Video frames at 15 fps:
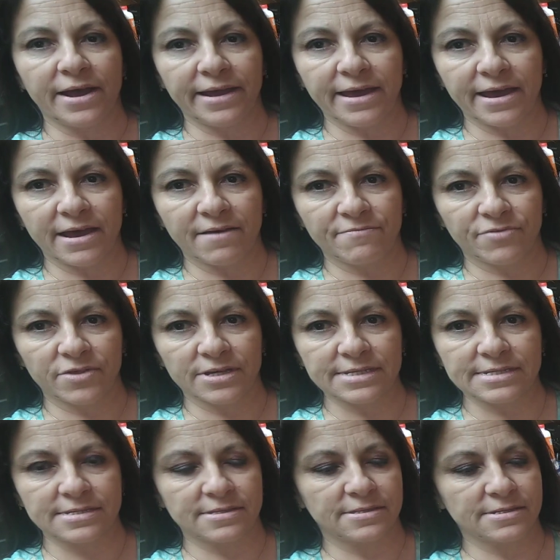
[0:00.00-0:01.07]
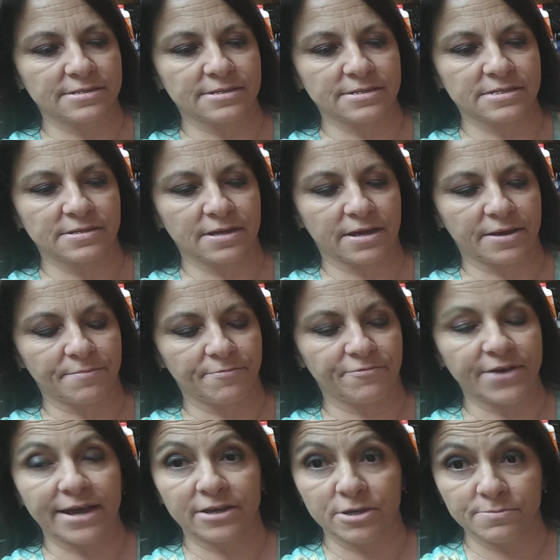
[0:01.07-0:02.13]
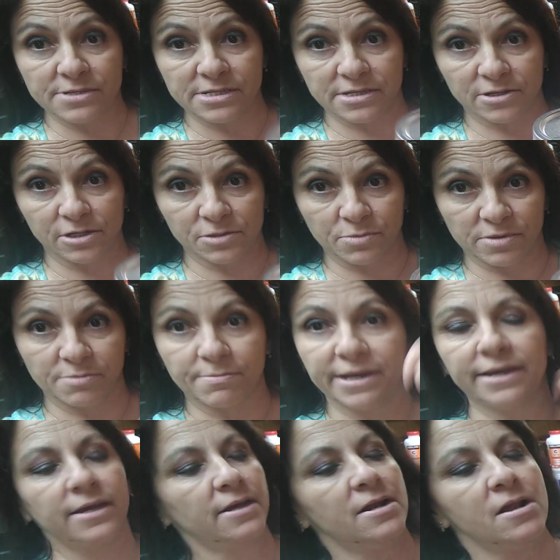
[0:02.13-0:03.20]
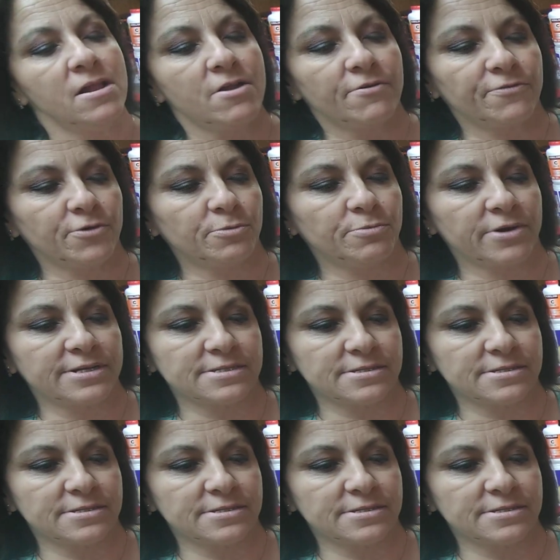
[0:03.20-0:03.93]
I have this. This is vacuum sealed with my food